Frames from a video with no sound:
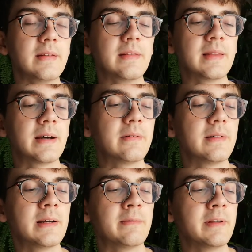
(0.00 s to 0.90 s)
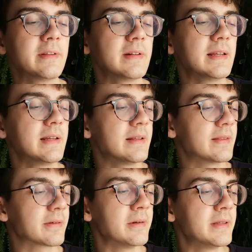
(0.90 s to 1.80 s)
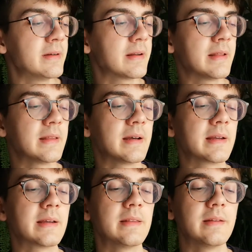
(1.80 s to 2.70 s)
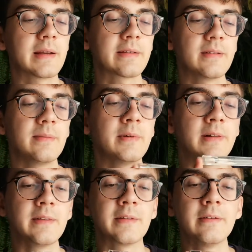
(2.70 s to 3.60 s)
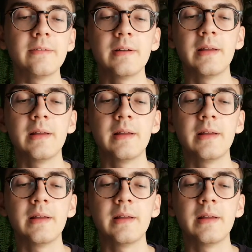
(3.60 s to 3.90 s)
now eventually it's colder and I can actually pull this off.